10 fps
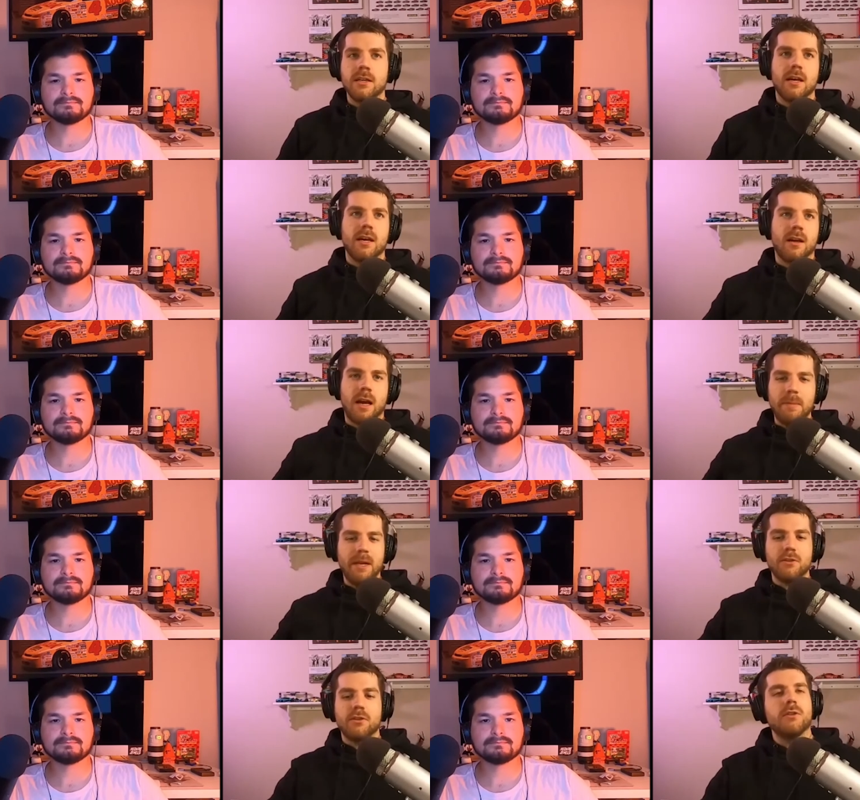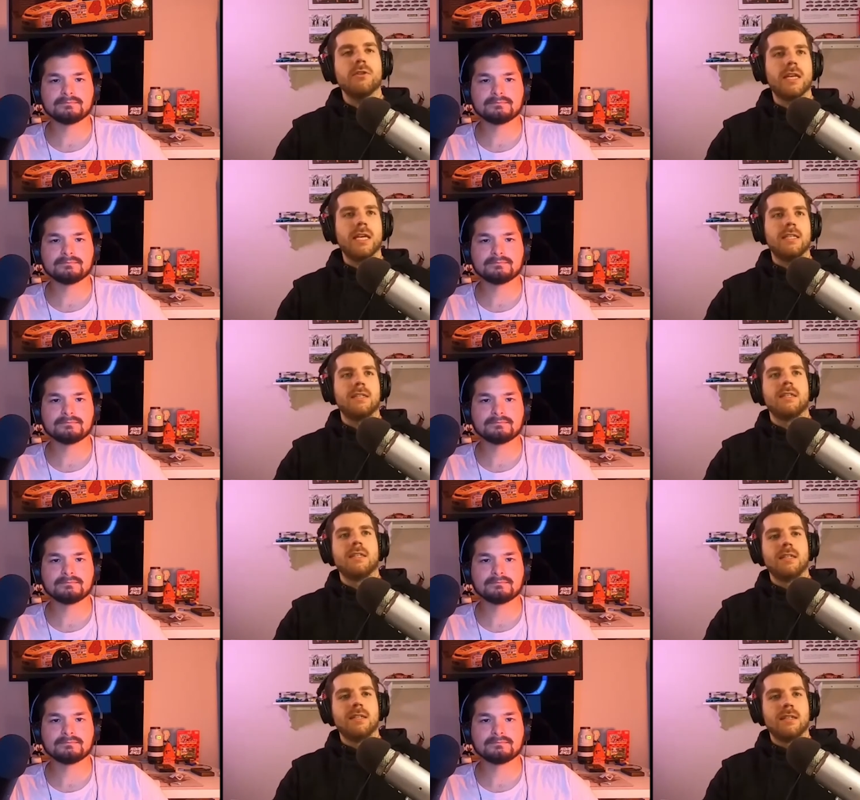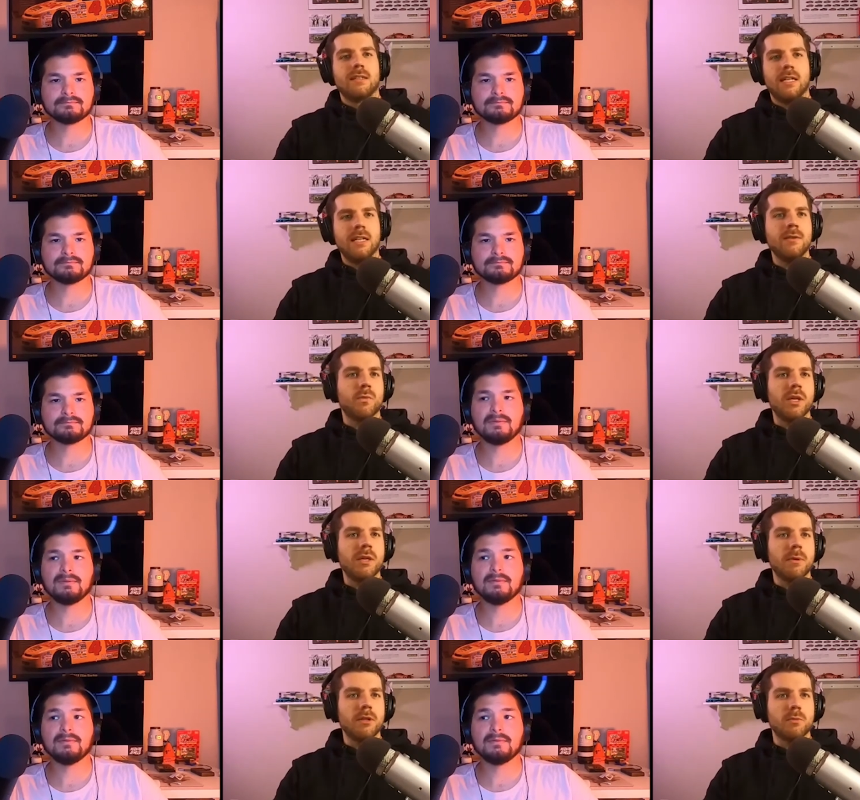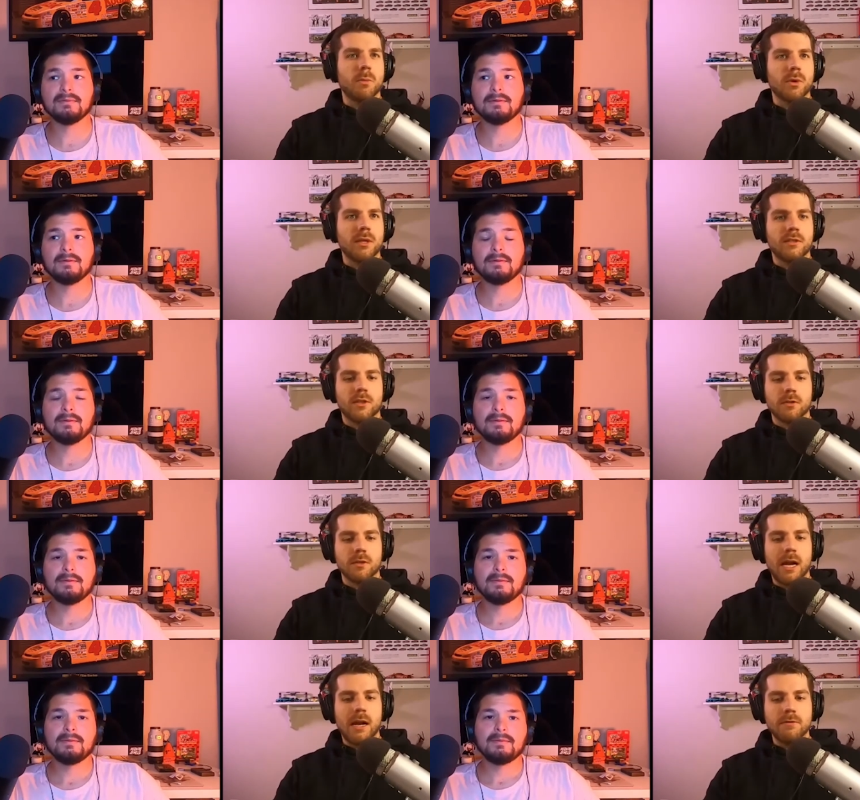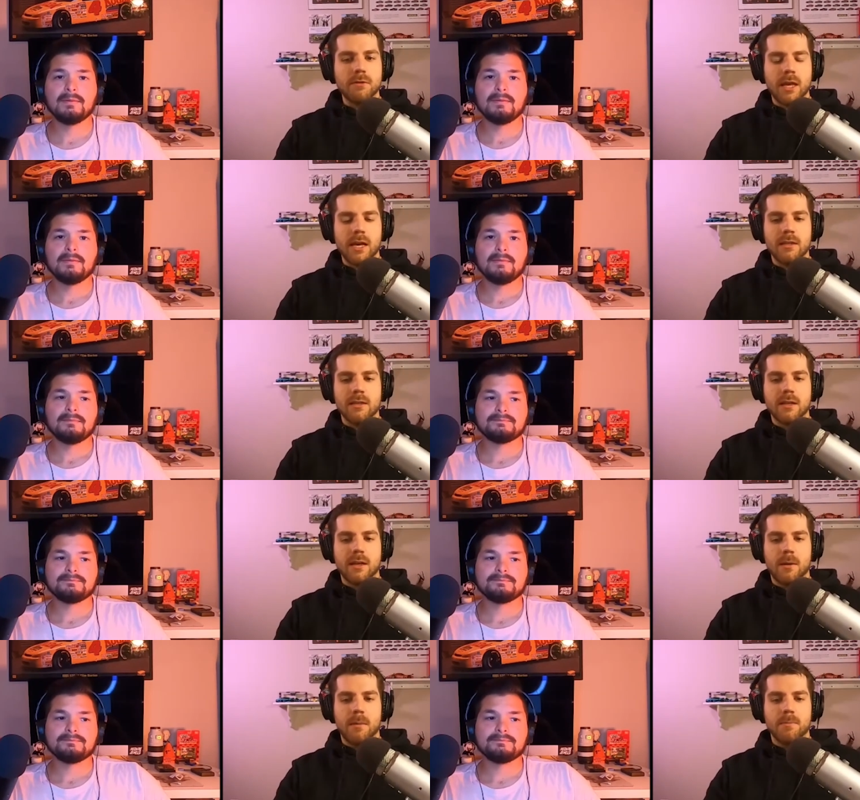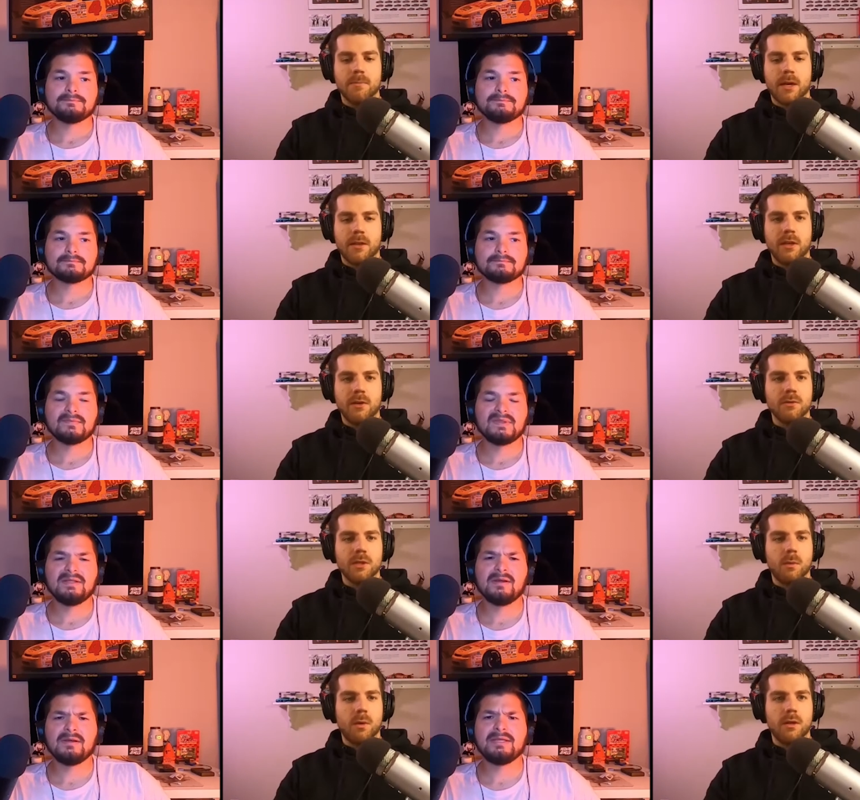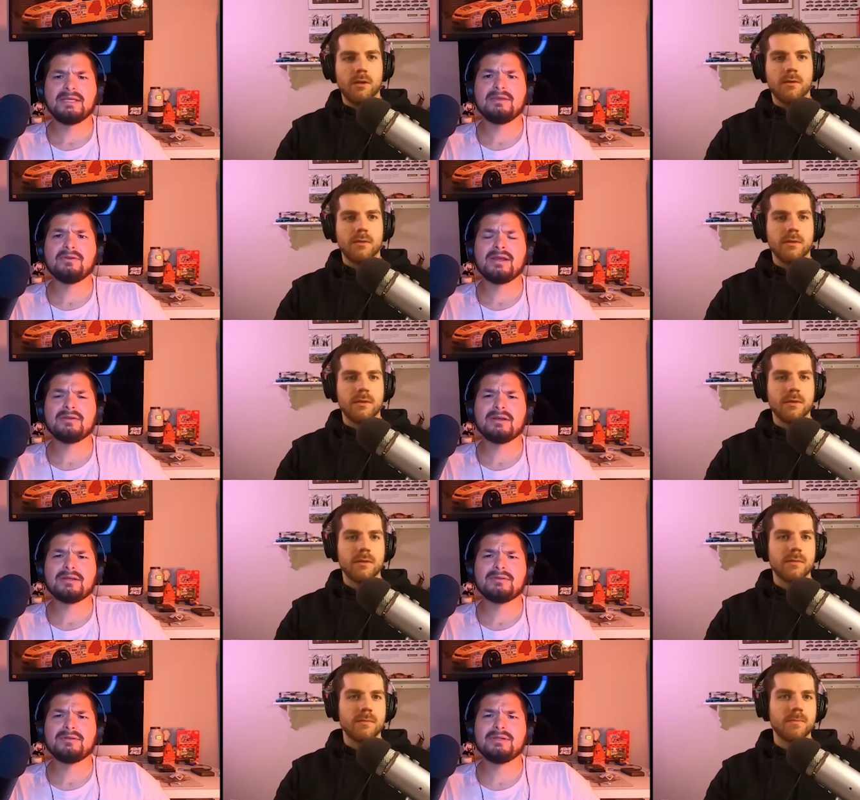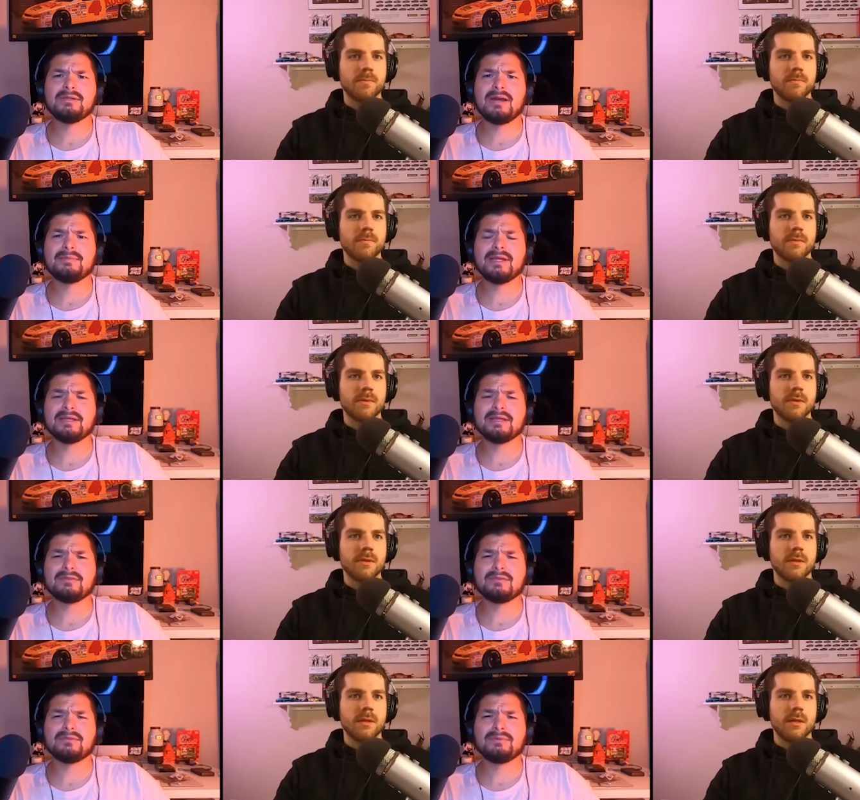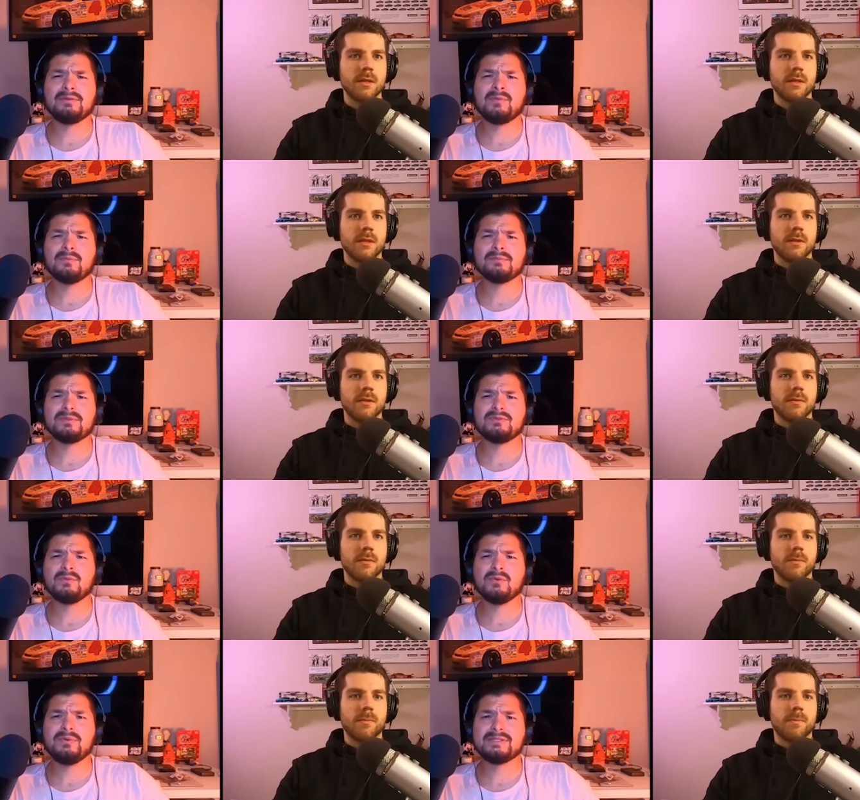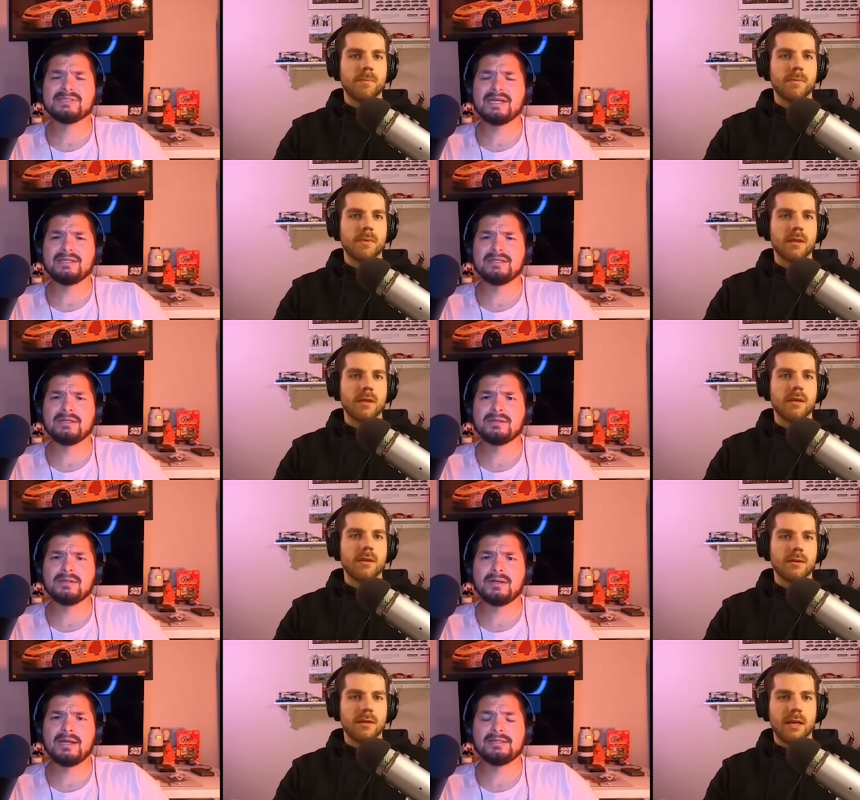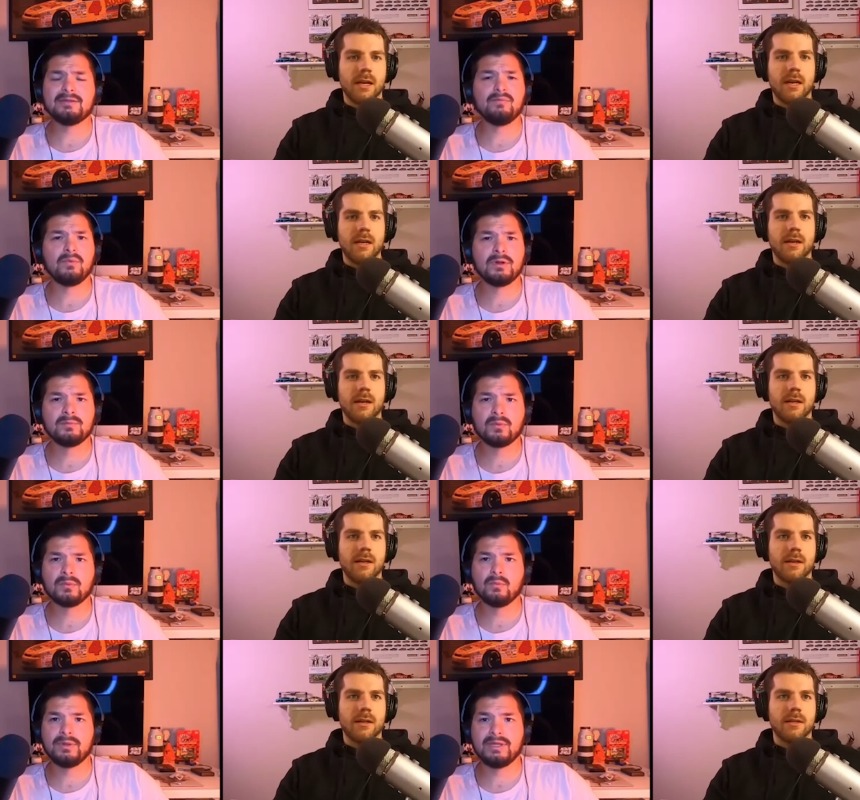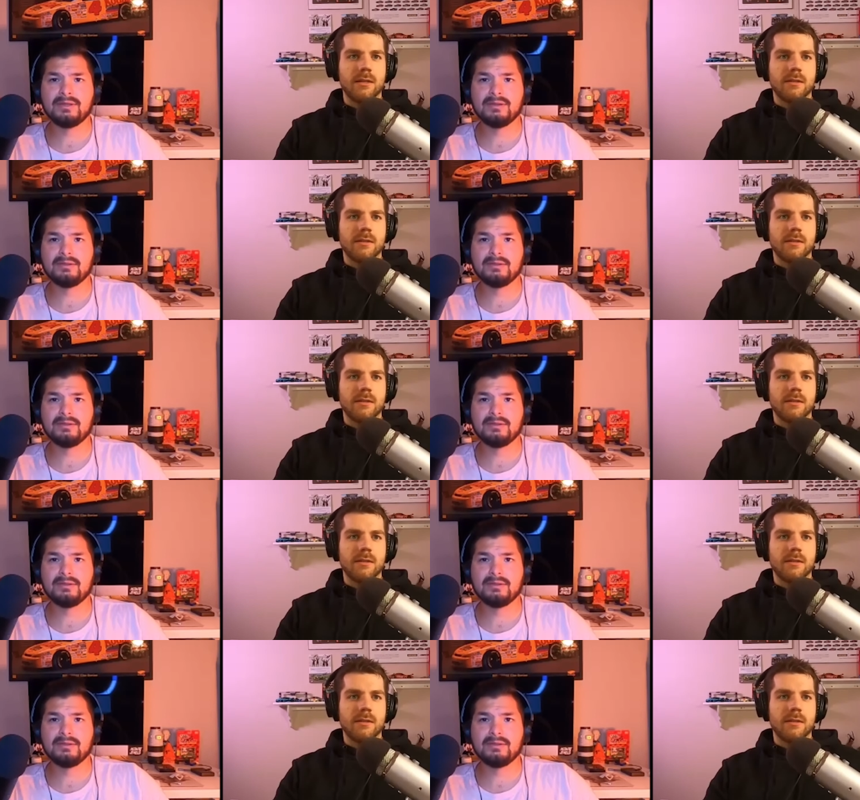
Speaker 1: Uh, I'm not sure that he didn't win much more in his career after that. Um, I think he
Speaker 2: only no, he, he grabbed grab, grabbed like three more, two more wins that year, and then one more win